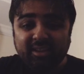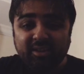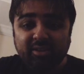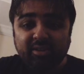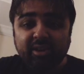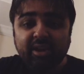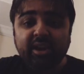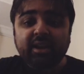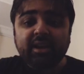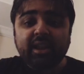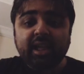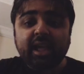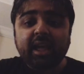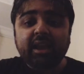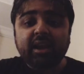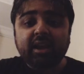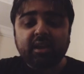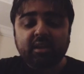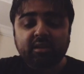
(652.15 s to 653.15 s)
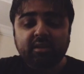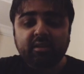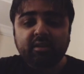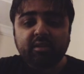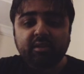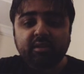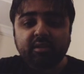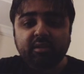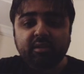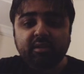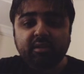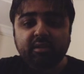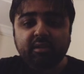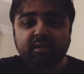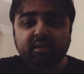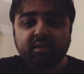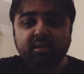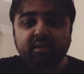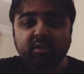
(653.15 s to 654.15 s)
great era
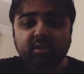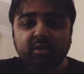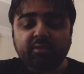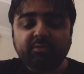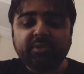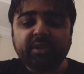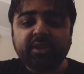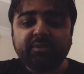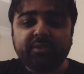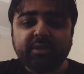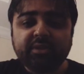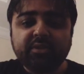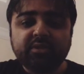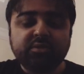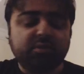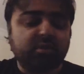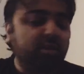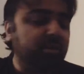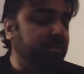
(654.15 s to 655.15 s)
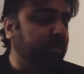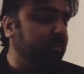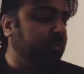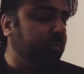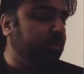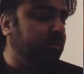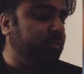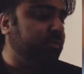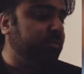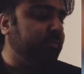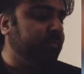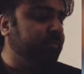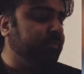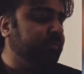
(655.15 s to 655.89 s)
of the Avengers comic books.